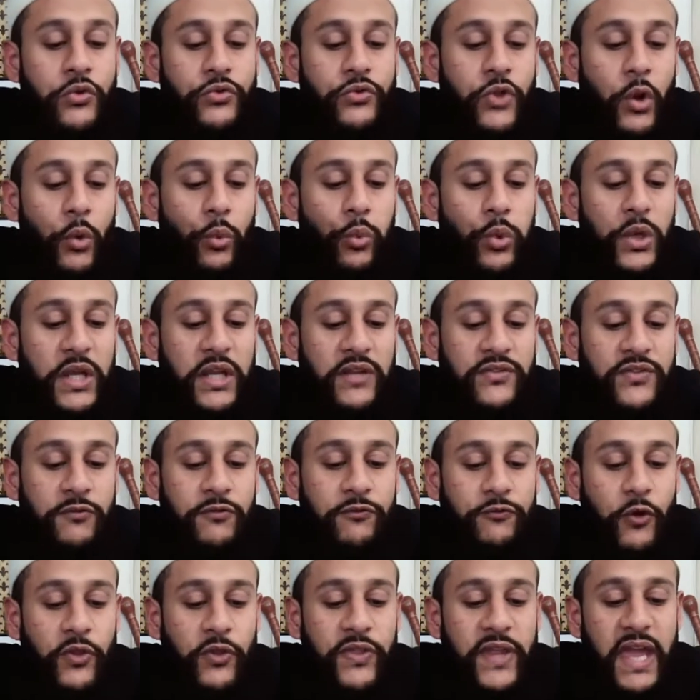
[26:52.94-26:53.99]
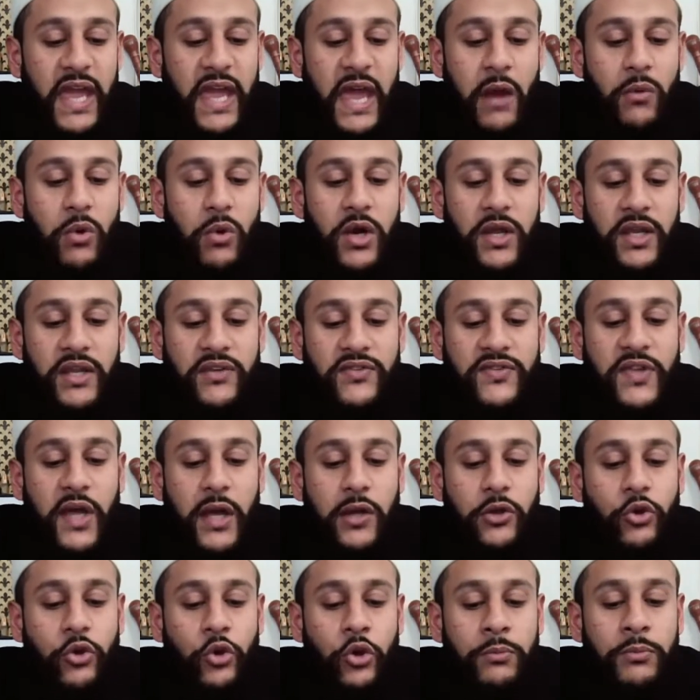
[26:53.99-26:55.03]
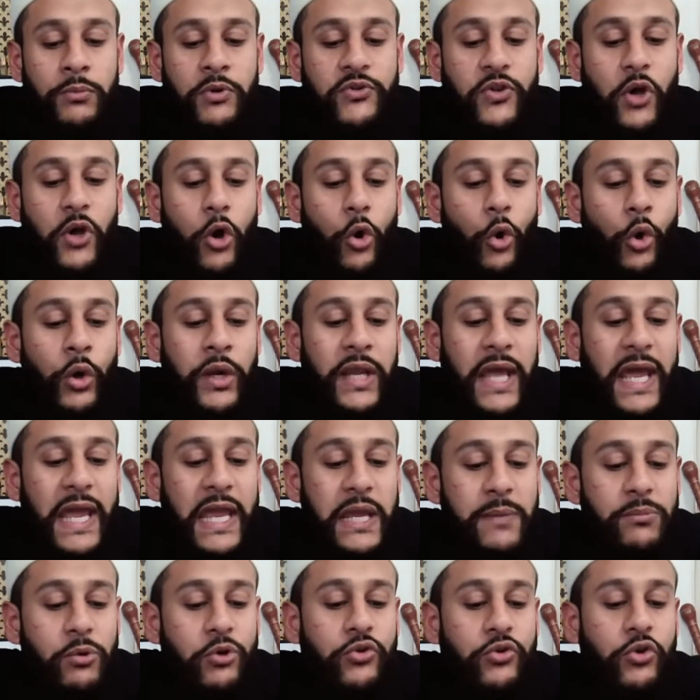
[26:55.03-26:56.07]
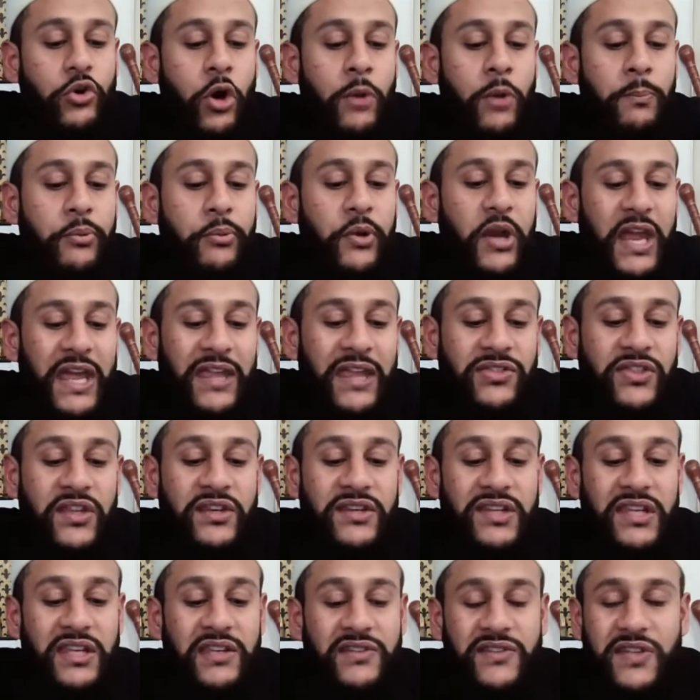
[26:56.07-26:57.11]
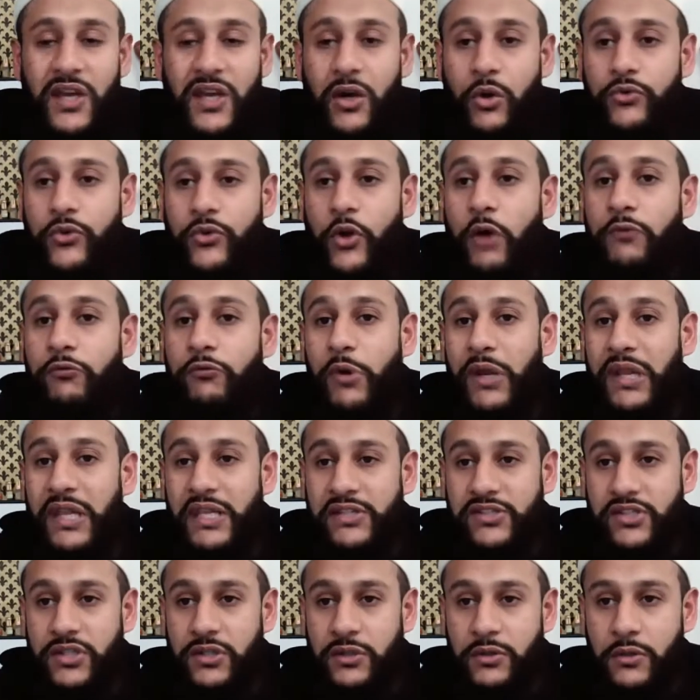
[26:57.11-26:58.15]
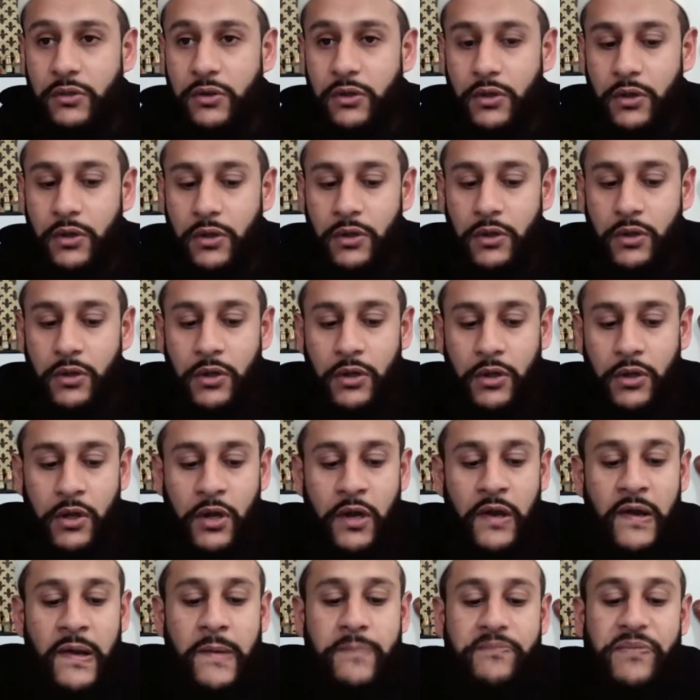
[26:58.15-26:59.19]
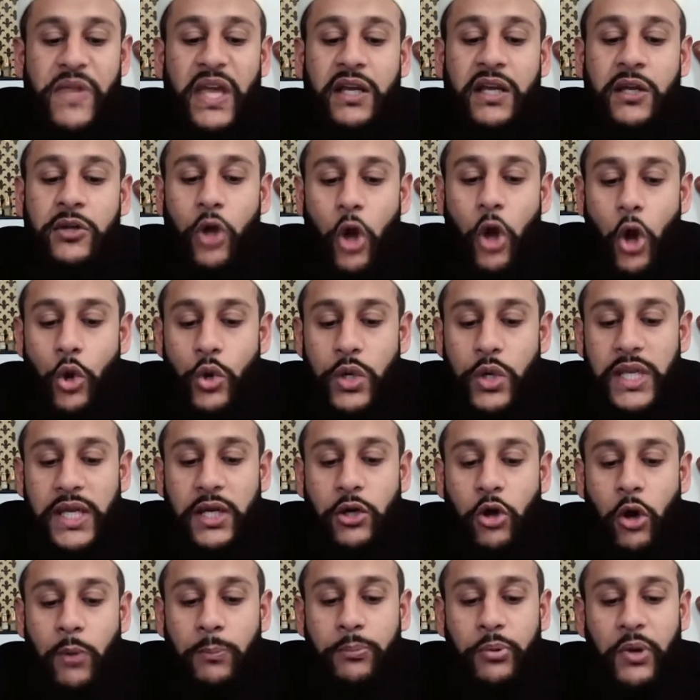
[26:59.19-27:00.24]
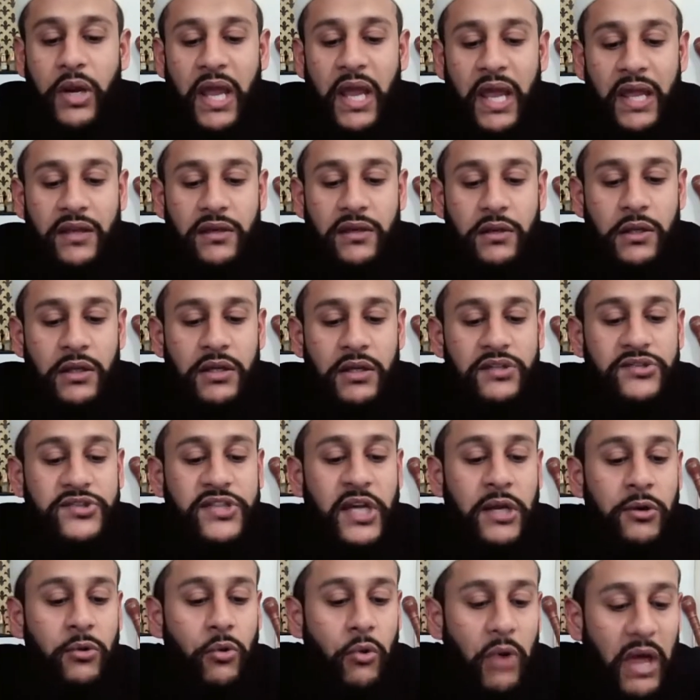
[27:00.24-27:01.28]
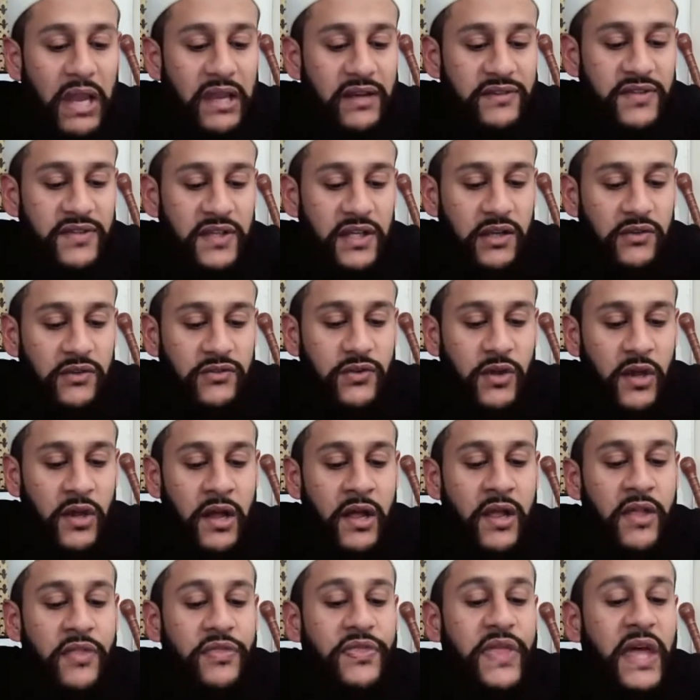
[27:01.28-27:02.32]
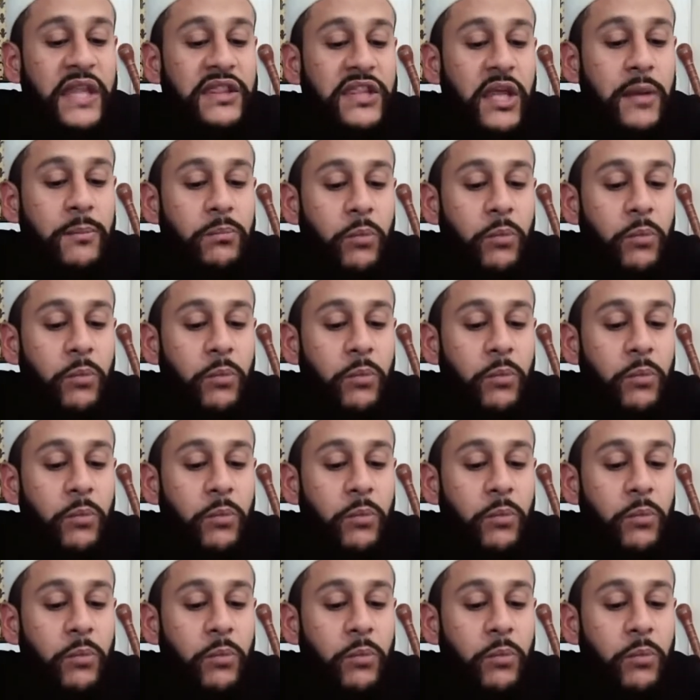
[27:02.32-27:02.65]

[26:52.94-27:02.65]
The reason for the error is that humans are unable to comprehend the details of religion. They can only comprehend generalities, then they